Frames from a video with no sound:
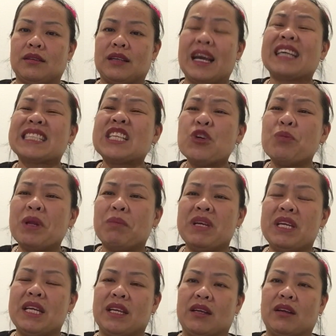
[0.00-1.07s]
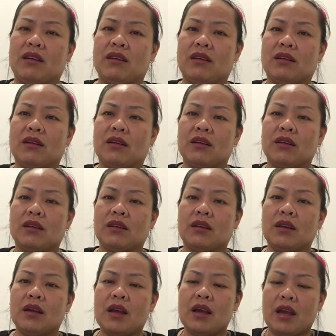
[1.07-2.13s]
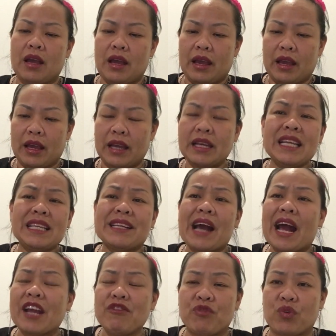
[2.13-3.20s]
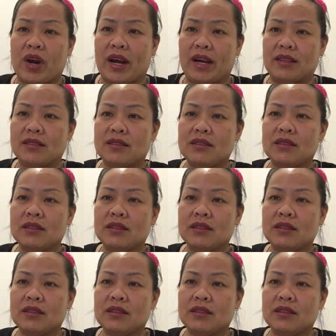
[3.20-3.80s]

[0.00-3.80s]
as human being. And he died for us.